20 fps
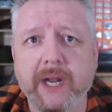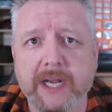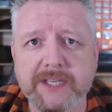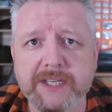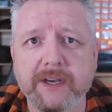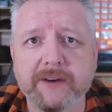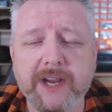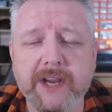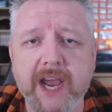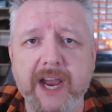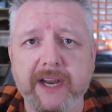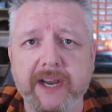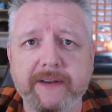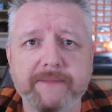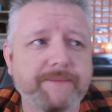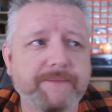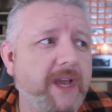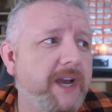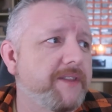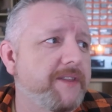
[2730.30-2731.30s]
That's okay.
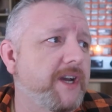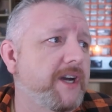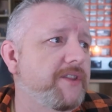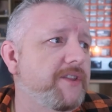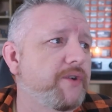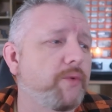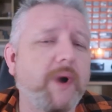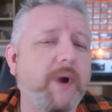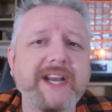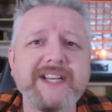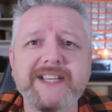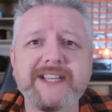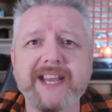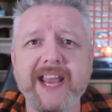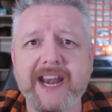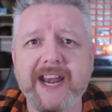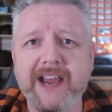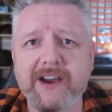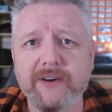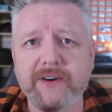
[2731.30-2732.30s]
The, the, the, way to
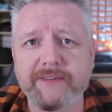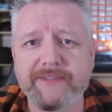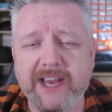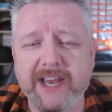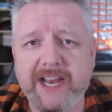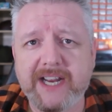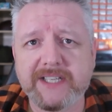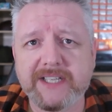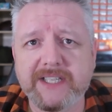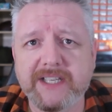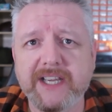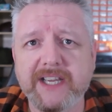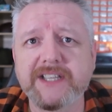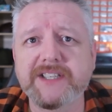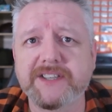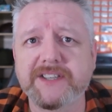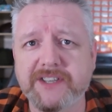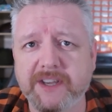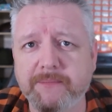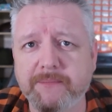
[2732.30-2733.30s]
get out of that
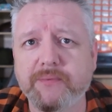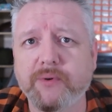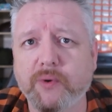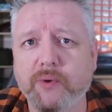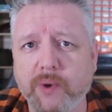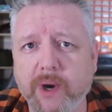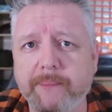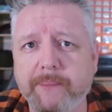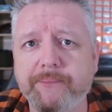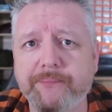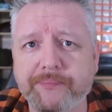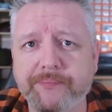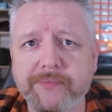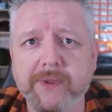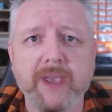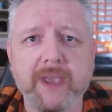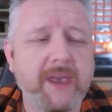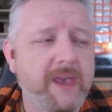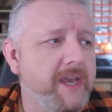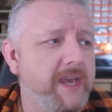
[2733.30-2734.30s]
is a simple one.
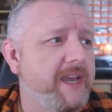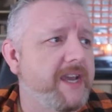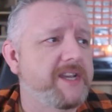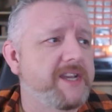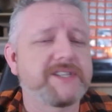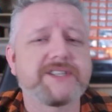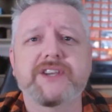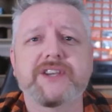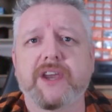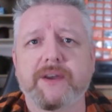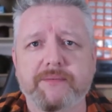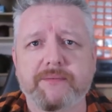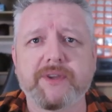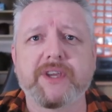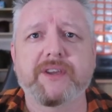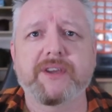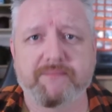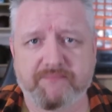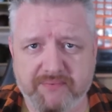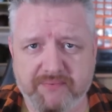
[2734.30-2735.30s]
Is you,
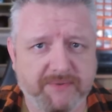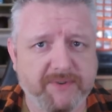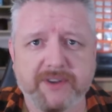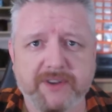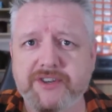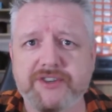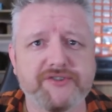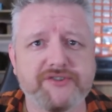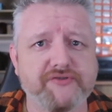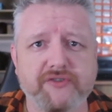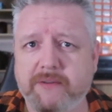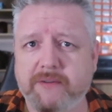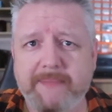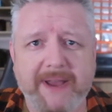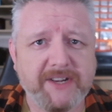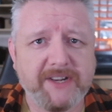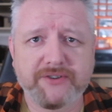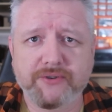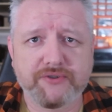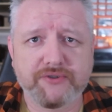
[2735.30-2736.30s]
you draw a
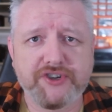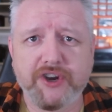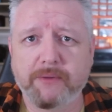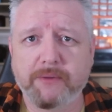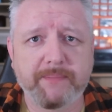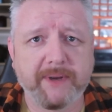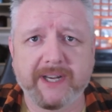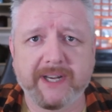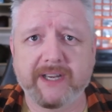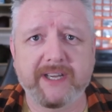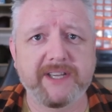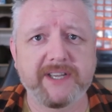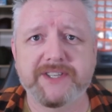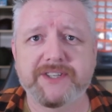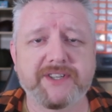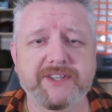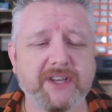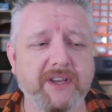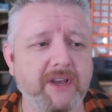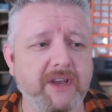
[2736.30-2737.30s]
mental shopping
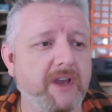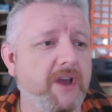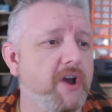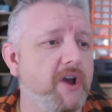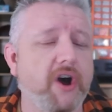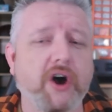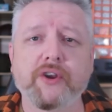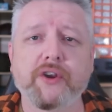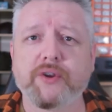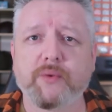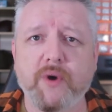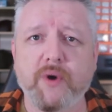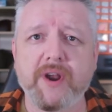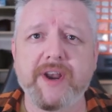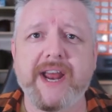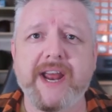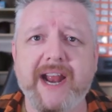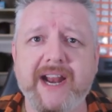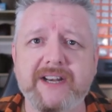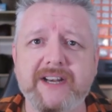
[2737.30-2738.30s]
list. On the
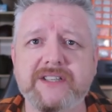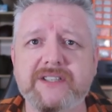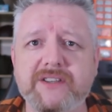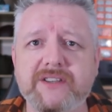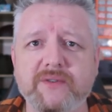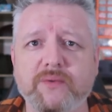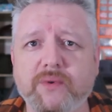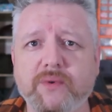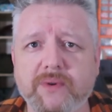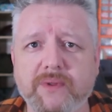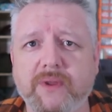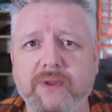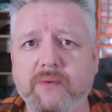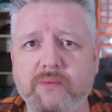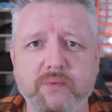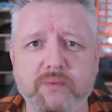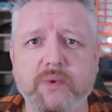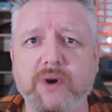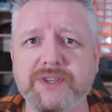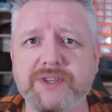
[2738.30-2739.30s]
one hand,
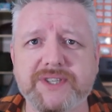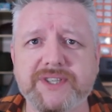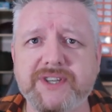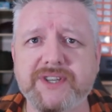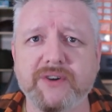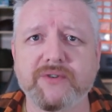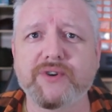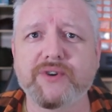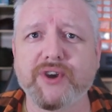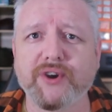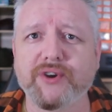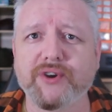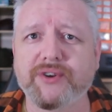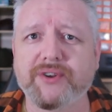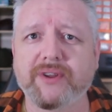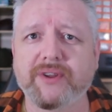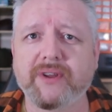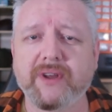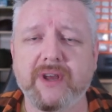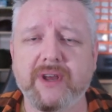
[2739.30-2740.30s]
what's still
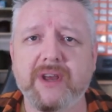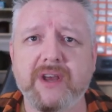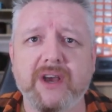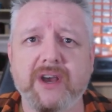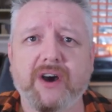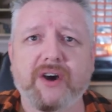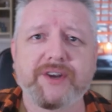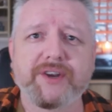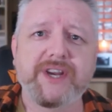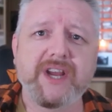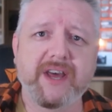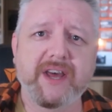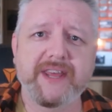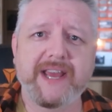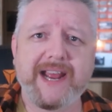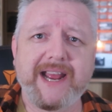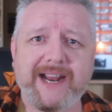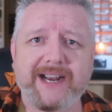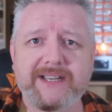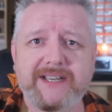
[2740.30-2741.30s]
good? On the
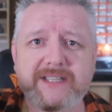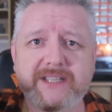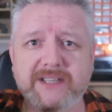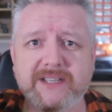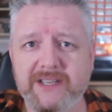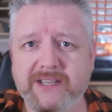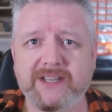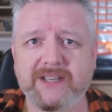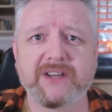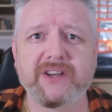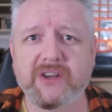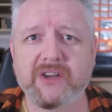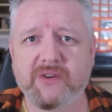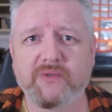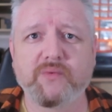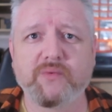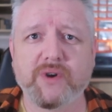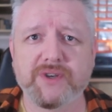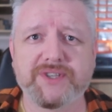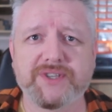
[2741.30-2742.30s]
other hand,
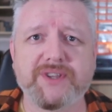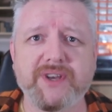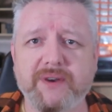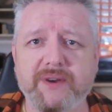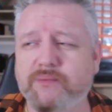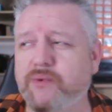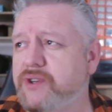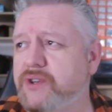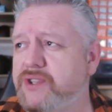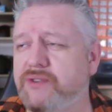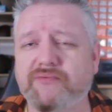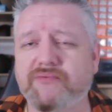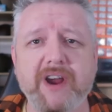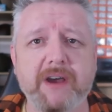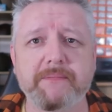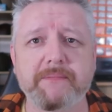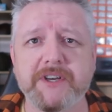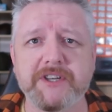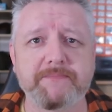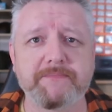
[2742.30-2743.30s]
what's the what's the
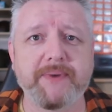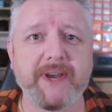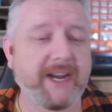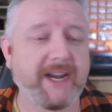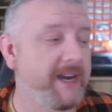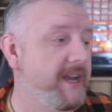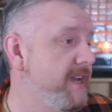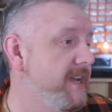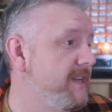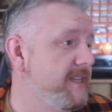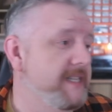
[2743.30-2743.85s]
rubbish bit?